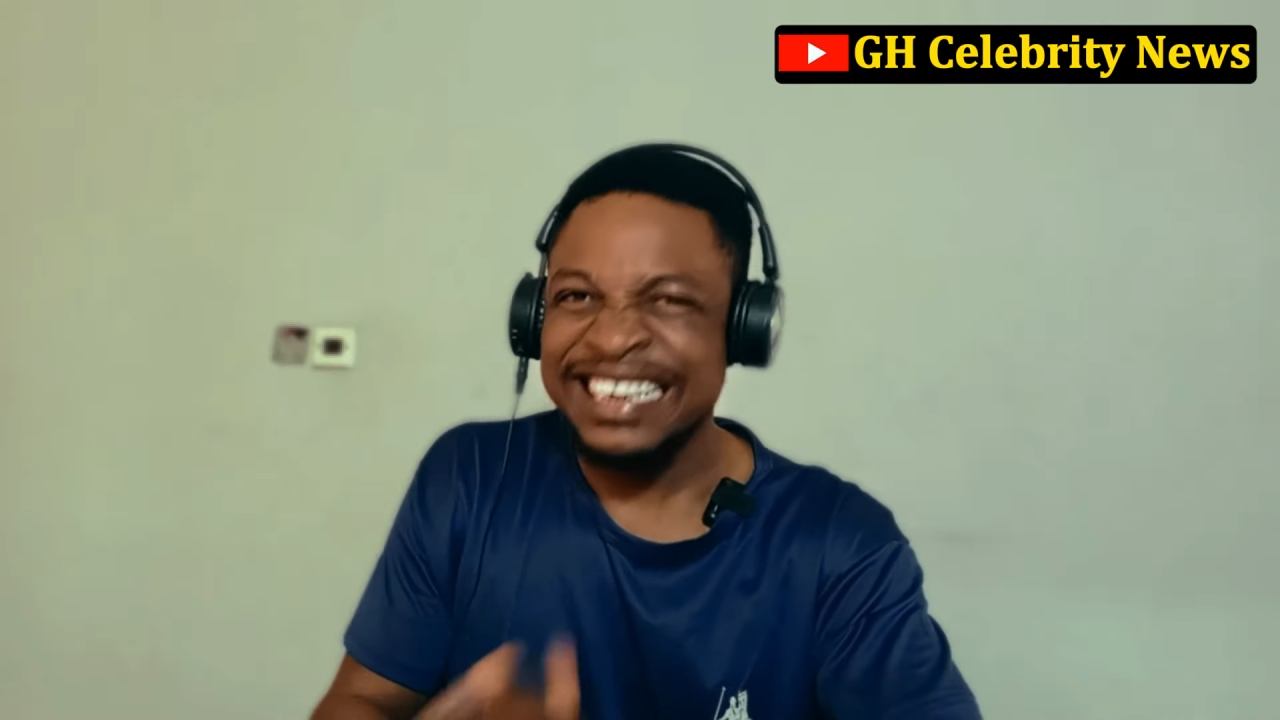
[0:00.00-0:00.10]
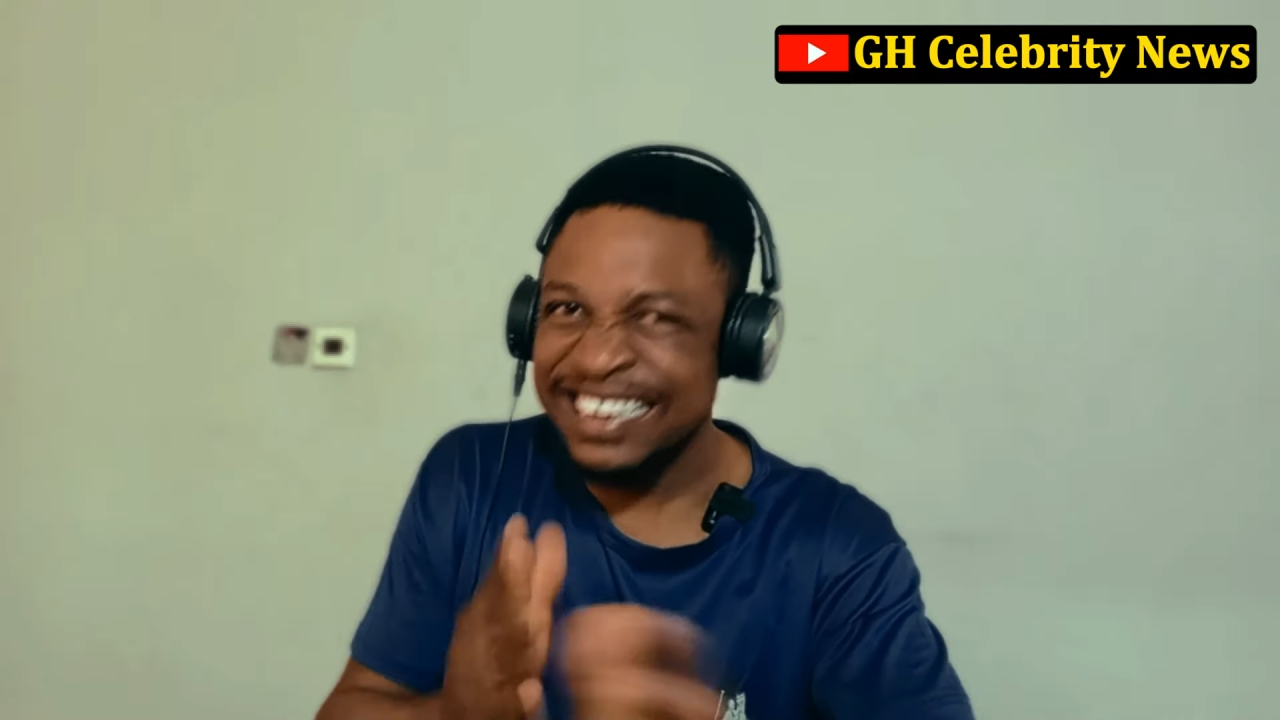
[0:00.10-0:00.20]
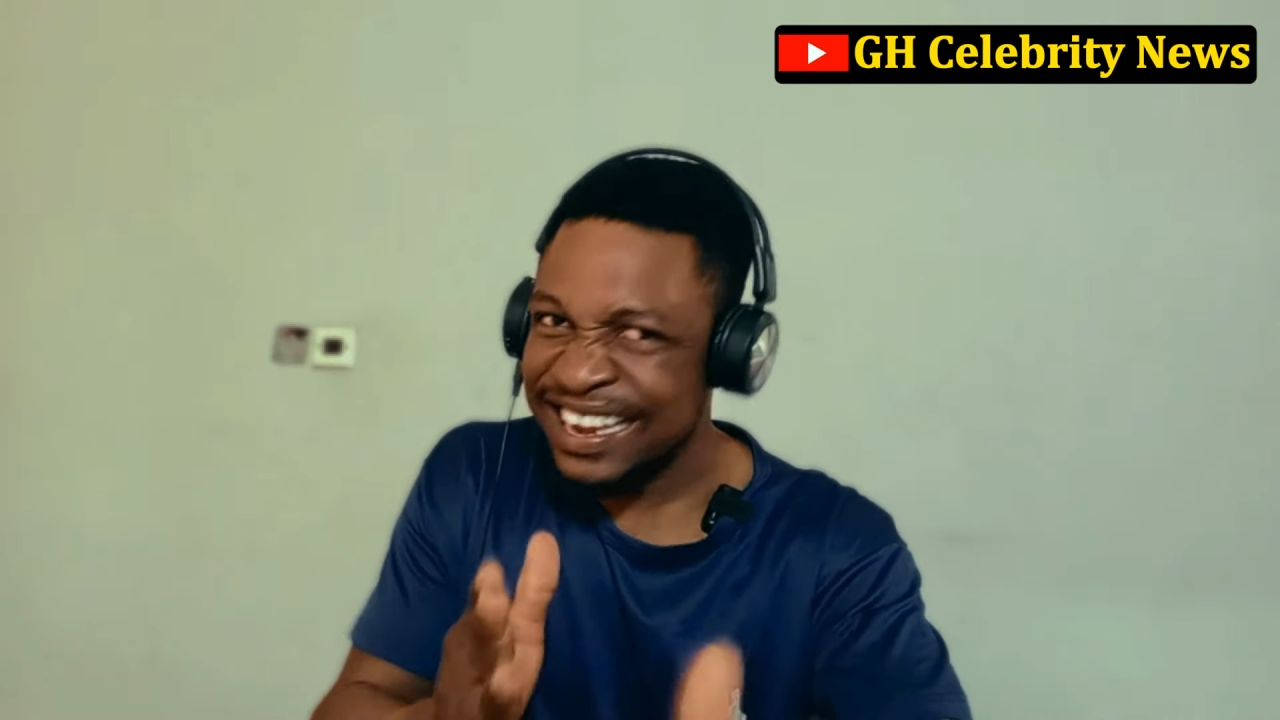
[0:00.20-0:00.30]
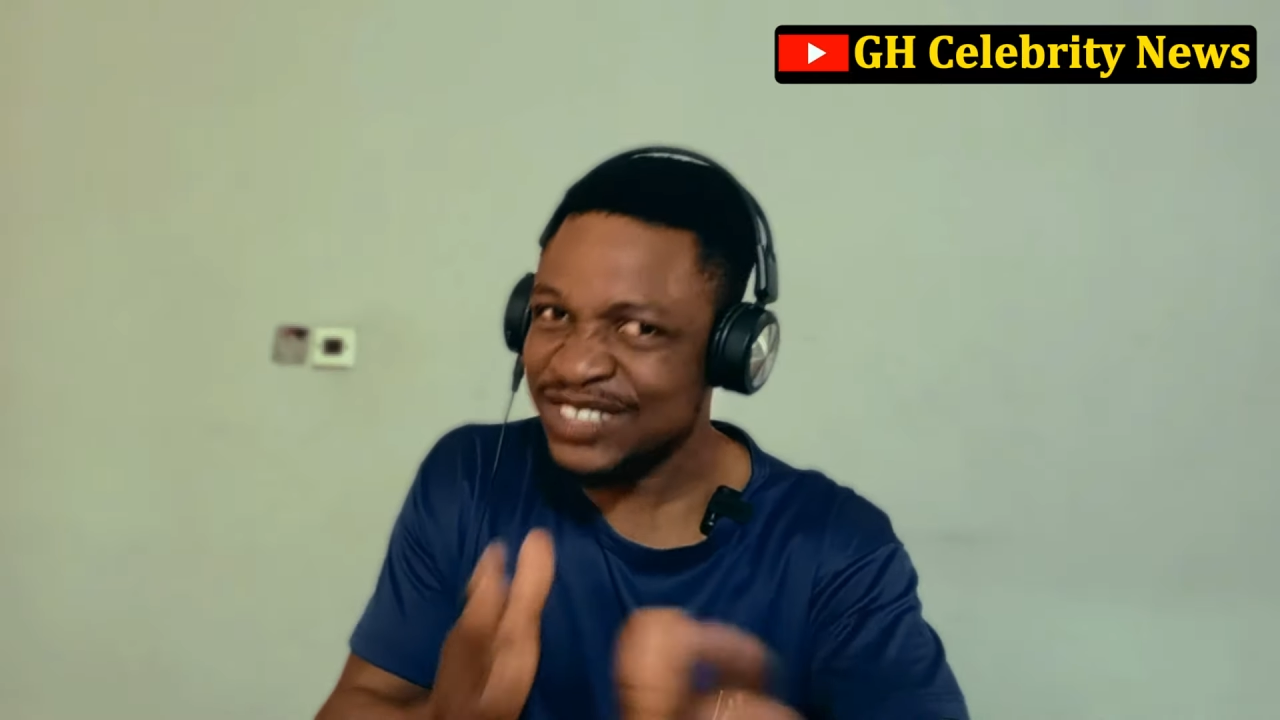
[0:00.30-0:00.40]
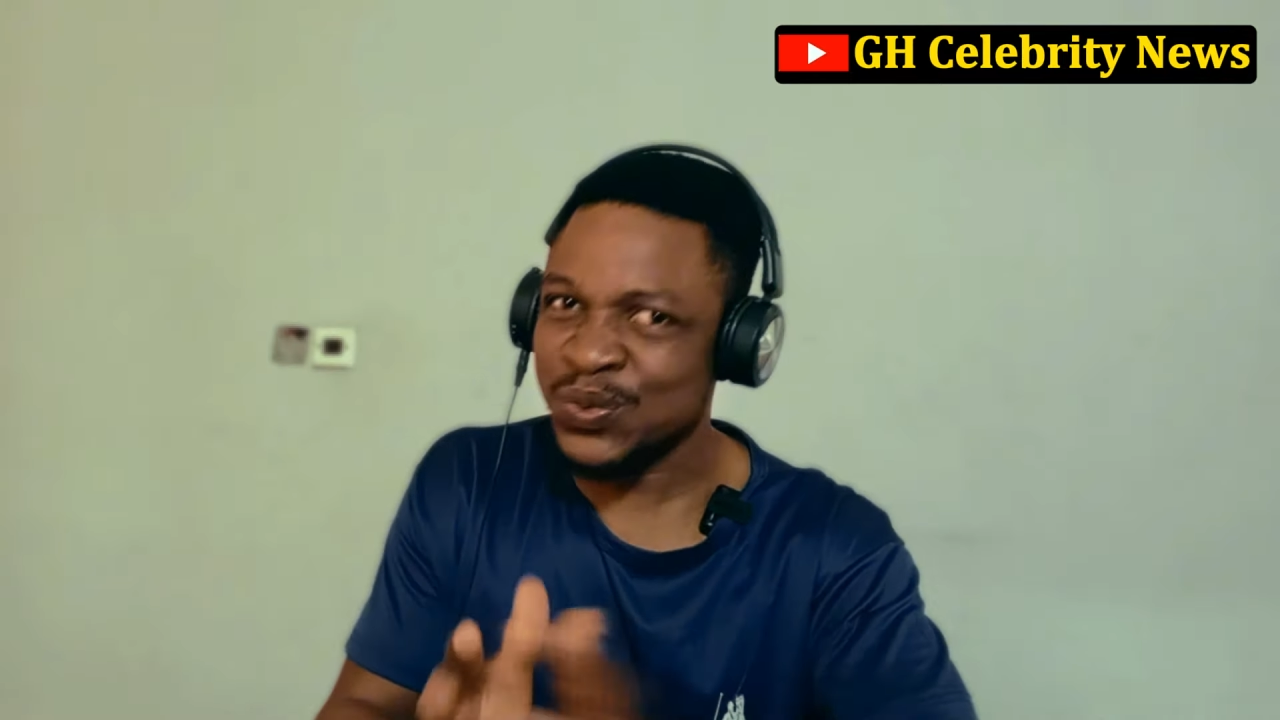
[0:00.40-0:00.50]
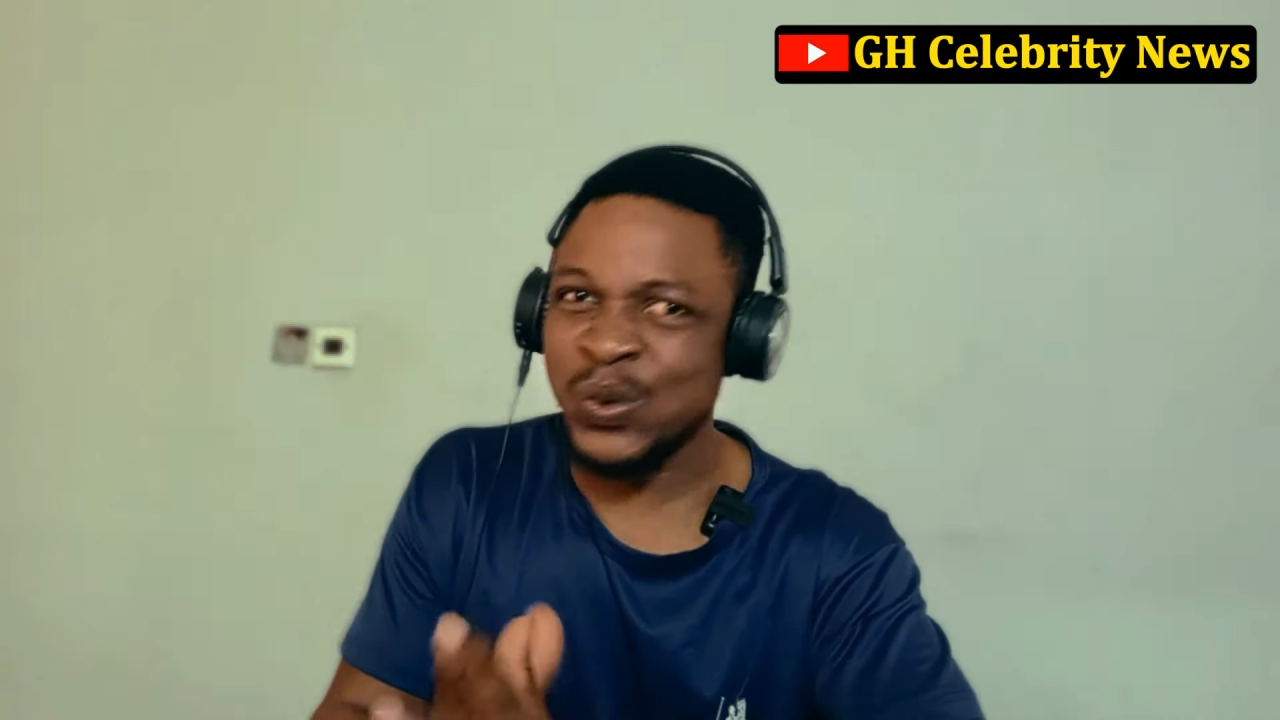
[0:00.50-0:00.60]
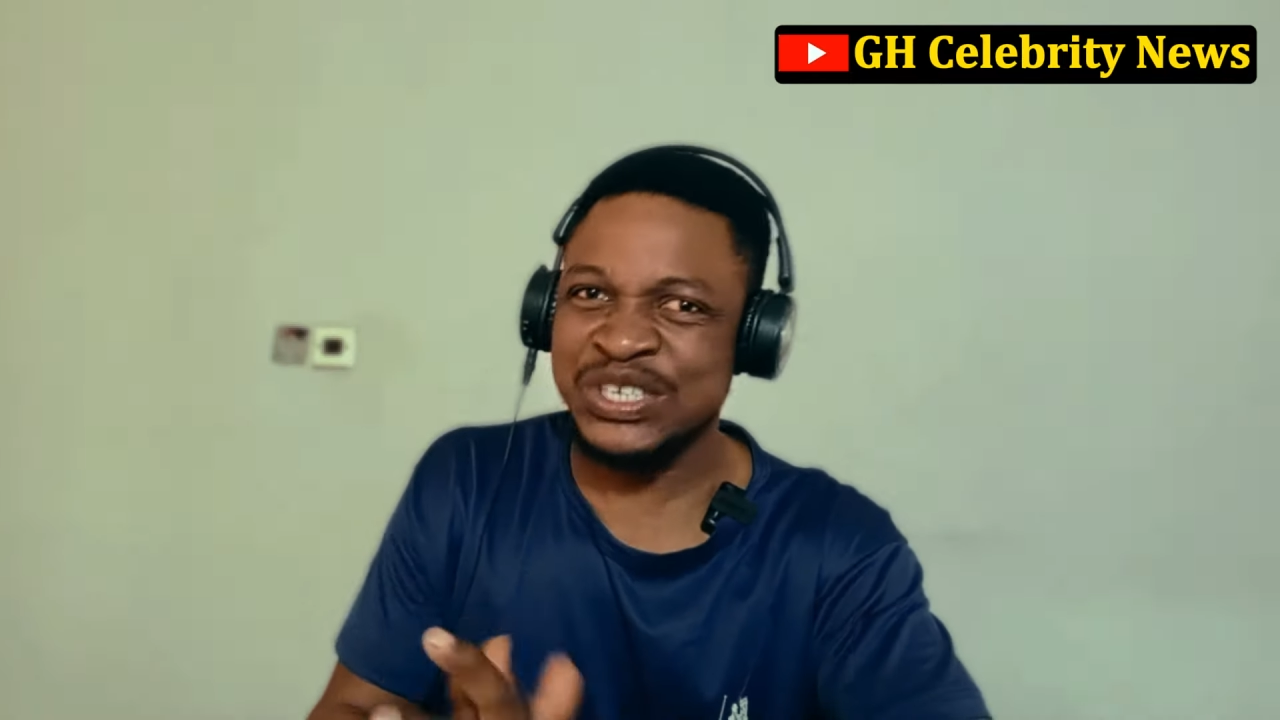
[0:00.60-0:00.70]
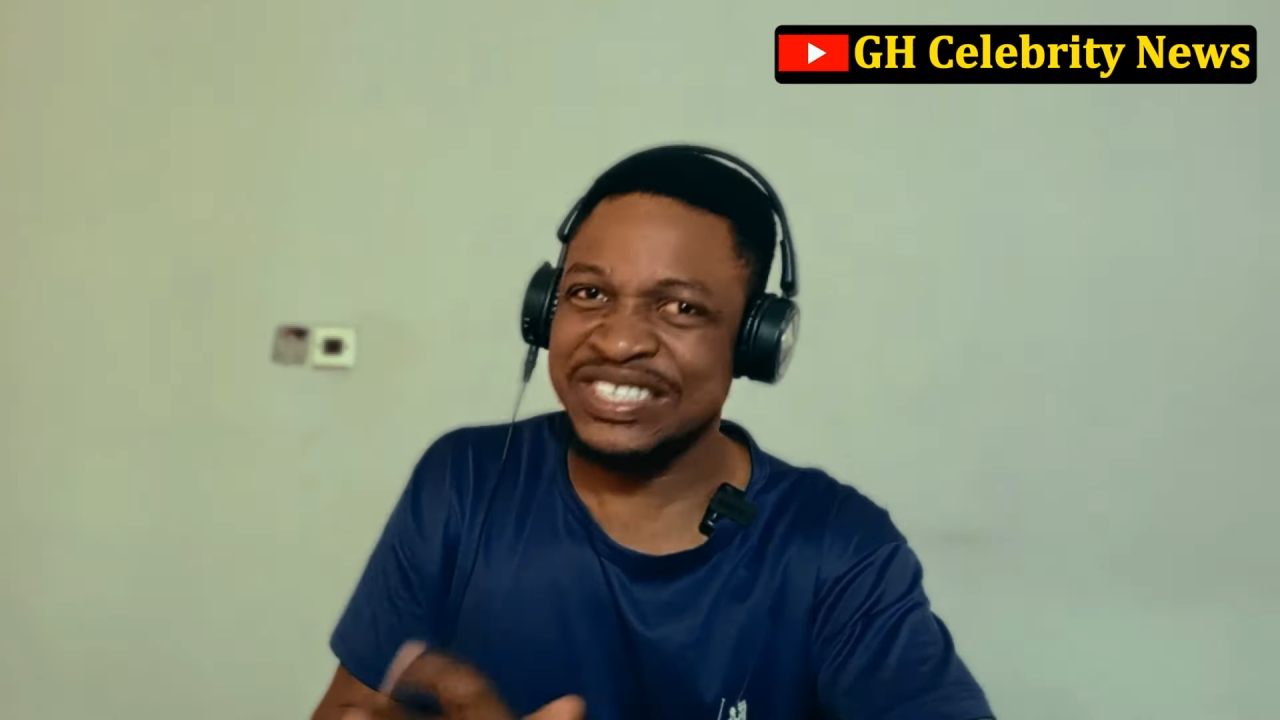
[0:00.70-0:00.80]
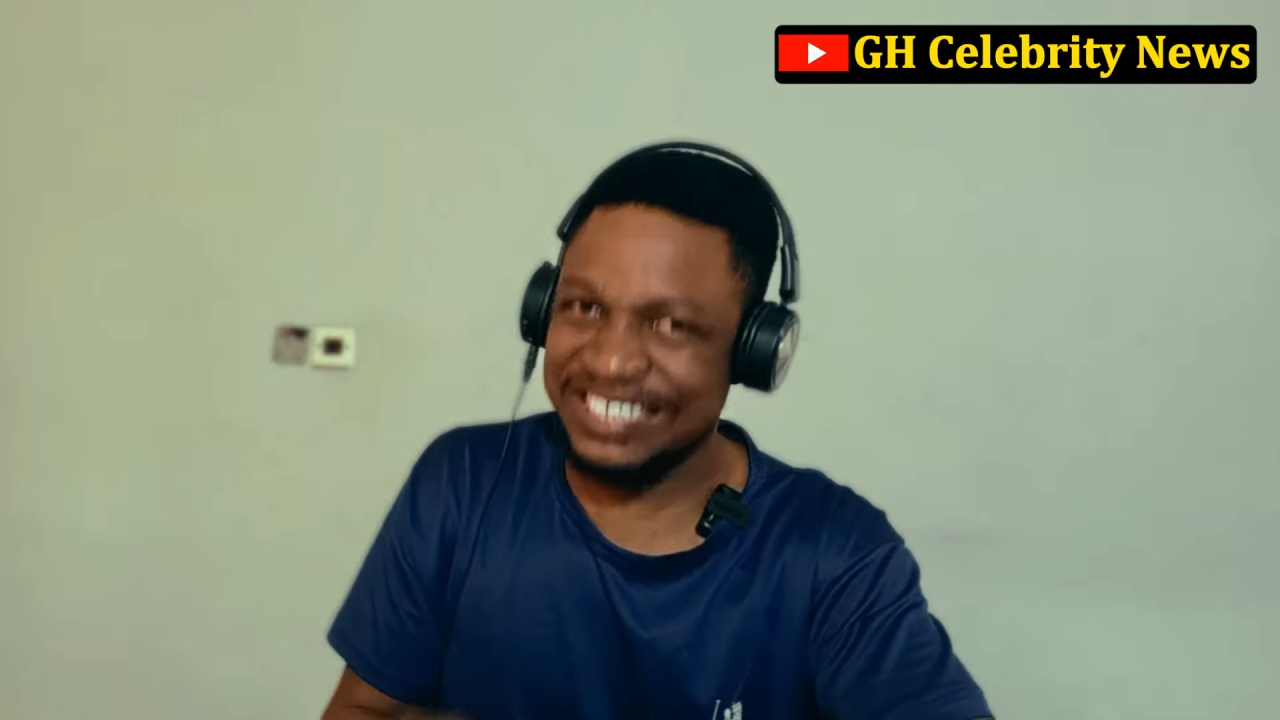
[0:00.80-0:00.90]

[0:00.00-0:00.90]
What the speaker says: Let's watch